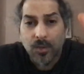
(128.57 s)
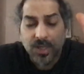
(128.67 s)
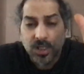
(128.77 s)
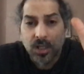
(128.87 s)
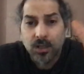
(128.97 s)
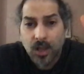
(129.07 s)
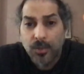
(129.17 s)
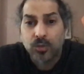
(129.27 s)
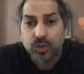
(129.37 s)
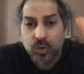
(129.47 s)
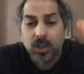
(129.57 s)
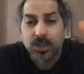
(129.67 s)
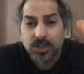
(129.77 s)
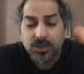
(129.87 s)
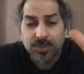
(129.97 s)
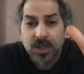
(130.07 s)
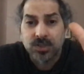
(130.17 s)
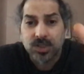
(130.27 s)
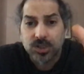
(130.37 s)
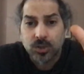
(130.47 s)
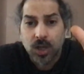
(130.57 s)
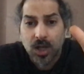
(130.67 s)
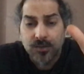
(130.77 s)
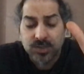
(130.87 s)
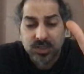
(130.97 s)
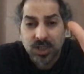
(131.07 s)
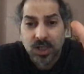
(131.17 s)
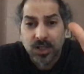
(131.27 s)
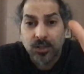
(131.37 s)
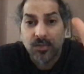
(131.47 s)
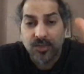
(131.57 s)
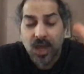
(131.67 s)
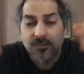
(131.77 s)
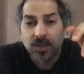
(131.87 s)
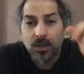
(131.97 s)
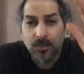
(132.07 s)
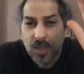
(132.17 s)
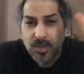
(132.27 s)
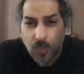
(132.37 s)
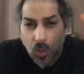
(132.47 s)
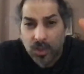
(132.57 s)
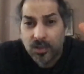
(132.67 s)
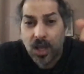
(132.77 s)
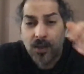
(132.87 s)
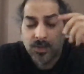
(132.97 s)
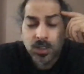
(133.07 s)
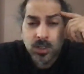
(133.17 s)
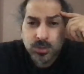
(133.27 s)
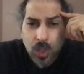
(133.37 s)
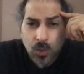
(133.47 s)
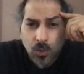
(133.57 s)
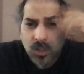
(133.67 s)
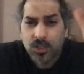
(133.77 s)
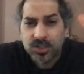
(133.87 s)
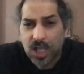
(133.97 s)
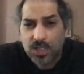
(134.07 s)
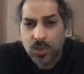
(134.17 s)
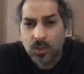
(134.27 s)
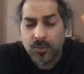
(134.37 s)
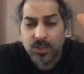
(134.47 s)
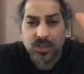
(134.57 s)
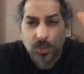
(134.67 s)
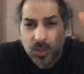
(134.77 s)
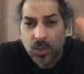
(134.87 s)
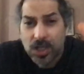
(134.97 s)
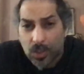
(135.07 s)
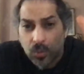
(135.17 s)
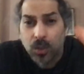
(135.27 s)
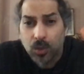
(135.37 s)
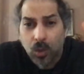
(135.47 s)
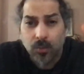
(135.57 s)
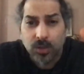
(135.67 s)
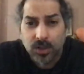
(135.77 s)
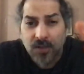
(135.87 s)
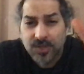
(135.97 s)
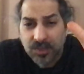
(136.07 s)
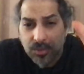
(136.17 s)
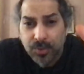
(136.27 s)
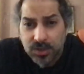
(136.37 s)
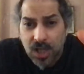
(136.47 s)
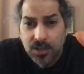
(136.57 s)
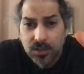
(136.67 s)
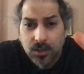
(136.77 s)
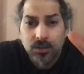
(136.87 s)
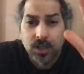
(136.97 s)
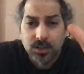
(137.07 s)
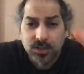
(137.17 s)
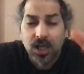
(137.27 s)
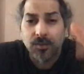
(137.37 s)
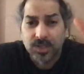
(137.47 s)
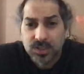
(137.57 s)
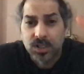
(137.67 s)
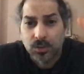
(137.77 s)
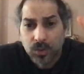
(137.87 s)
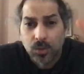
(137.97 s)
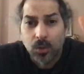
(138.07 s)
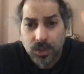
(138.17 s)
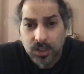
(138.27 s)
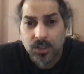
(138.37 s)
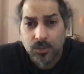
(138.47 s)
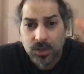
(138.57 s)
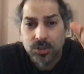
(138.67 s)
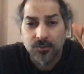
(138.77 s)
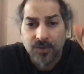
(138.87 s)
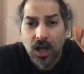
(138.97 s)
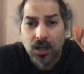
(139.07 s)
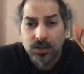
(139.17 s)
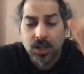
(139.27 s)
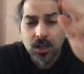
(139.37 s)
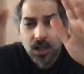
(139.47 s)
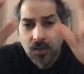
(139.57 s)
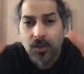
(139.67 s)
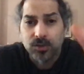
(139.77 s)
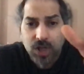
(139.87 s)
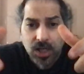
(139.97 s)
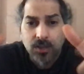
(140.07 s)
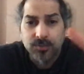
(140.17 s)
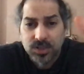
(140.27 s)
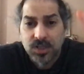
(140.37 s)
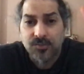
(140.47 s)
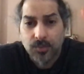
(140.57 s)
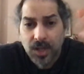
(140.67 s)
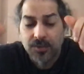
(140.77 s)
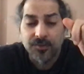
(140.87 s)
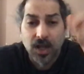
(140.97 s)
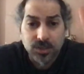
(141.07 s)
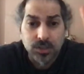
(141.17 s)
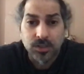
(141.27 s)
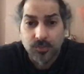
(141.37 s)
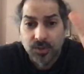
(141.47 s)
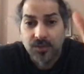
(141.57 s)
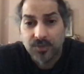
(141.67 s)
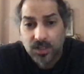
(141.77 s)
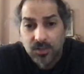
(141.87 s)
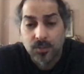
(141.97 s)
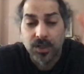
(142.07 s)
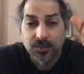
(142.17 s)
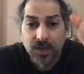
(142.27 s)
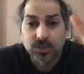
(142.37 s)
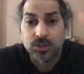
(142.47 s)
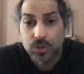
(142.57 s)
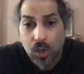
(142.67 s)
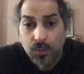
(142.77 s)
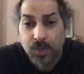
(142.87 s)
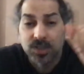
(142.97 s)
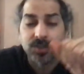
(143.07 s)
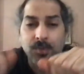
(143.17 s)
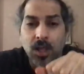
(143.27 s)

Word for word: I mean, I'm owed trillions because of these crimes, slander, and theft. Maybe more than that. So when are these guys going to prison, and when do I get real court in real life? Yeah, their pretended dirt doesn't scare me. See, in a real court, you need original files, and they'll check them to see if they're manufactured, and when they find out they're manufactured, you go to prison.